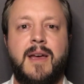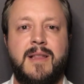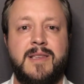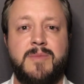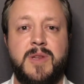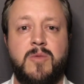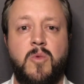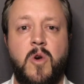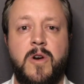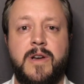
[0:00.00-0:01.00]
Elizabeth
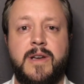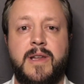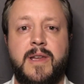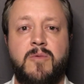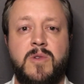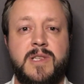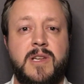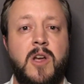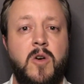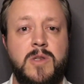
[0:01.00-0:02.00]
Warren was a
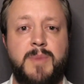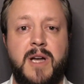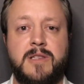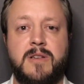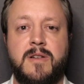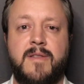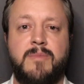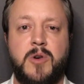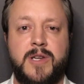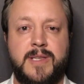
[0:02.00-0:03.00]
co-sponsor of
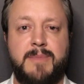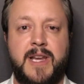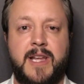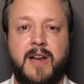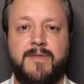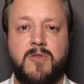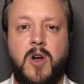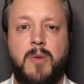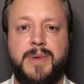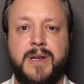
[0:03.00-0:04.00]
Bernie's Medicare for
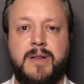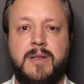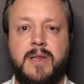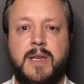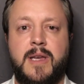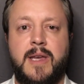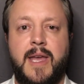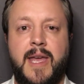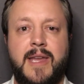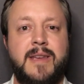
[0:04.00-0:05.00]
All bill
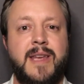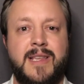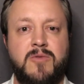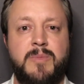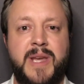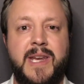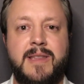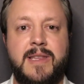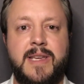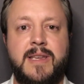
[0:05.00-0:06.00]
and has
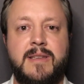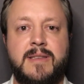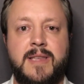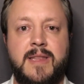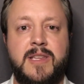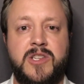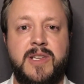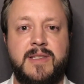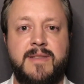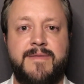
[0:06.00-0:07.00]
repeatedly said that she
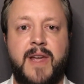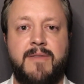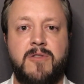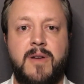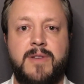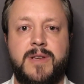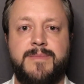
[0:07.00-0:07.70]
is in favor of it.